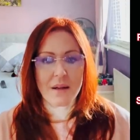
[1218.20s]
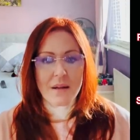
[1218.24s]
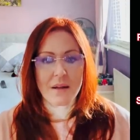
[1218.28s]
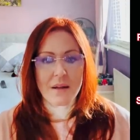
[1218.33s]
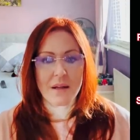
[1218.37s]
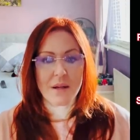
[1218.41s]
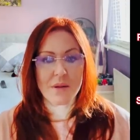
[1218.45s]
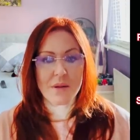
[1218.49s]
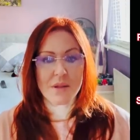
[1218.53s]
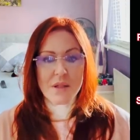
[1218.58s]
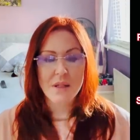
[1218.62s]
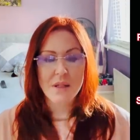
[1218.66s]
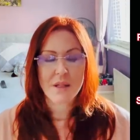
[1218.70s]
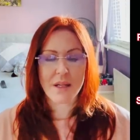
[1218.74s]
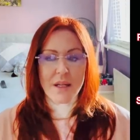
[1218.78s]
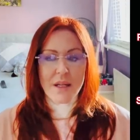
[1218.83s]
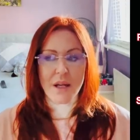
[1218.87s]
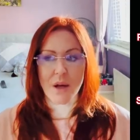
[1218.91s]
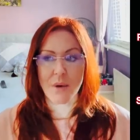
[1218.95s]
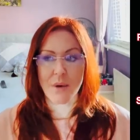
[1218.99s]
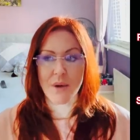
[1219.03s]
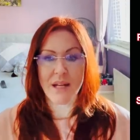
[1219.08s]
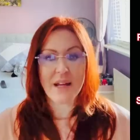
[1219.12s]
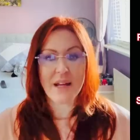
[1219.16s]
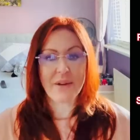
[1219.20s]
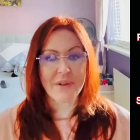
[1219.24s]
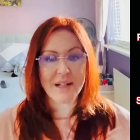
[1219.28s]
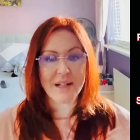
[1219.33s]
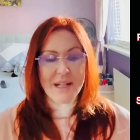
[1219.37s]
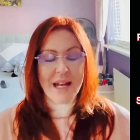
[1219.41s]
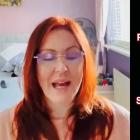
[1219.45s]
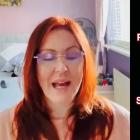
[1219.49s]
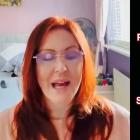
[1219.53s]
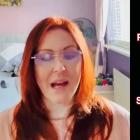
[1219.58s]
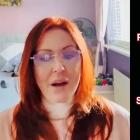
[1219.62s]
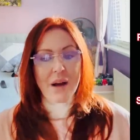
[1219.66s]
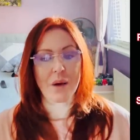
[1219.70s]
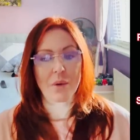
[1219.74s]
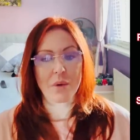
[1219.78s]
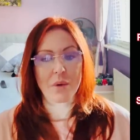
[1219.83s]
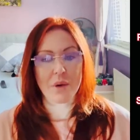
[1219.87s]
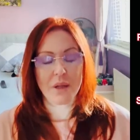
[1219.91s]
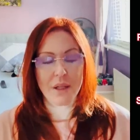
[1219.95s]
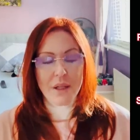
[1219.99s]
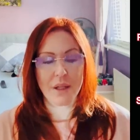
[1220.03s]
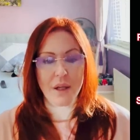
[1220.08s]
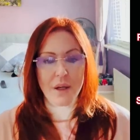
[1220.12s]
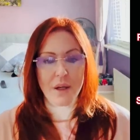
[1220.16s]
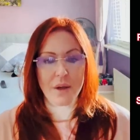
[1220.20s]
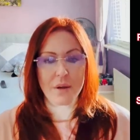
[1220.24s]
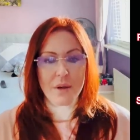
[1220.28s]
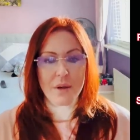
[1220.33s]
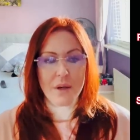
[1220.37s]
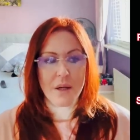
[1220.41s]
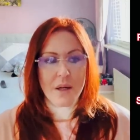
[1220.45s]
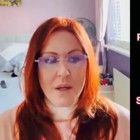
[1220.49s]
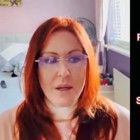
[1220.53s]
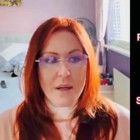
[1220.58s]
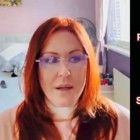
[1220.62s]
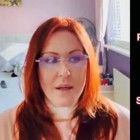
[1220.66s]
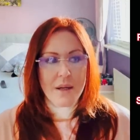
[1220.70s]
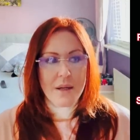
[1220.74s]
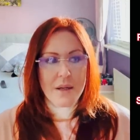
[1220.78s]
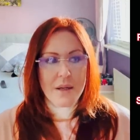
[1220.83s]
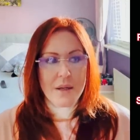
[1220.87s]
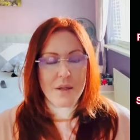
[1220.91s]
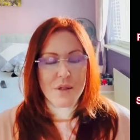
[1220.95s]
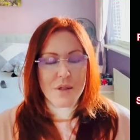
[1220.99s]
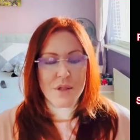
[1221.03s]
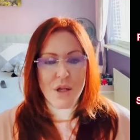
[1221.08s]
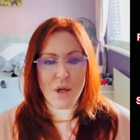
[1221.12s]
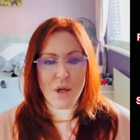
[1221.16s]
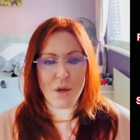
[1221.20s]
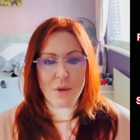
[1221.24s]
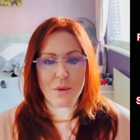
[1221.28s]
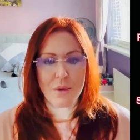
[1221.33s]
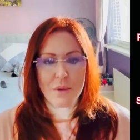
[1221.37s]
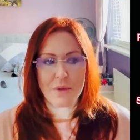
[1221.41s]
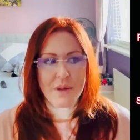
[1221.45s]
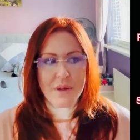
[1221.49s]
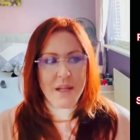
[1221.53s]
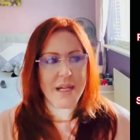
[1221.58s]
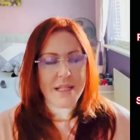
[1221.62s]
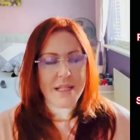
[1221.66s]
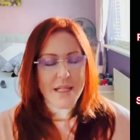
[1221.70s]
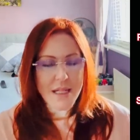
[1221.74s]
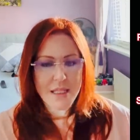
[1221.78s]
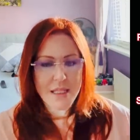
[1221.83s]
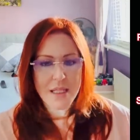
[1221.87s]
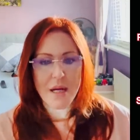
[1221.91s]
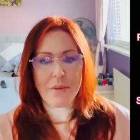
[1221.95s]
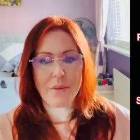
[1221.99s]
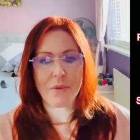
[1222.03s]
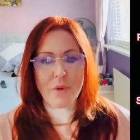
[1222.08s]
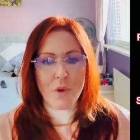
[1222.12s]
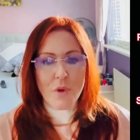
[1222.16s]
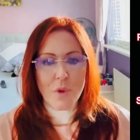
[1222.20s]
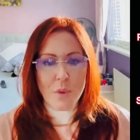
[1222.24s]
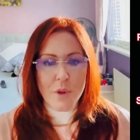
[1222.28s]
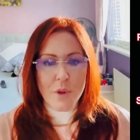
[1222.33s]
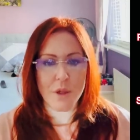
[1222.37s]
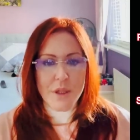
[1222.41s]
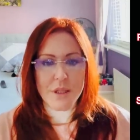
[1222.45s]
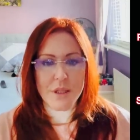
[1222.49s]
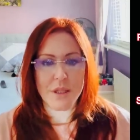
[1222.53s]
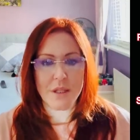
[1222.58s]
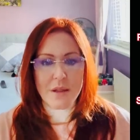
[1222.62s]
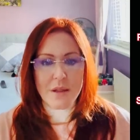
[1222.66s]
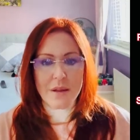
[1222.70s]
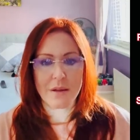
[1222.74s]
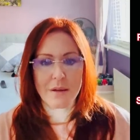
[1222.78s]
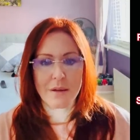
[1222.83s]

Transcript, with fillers: it was, you know, and even now, you know. So they did come forward.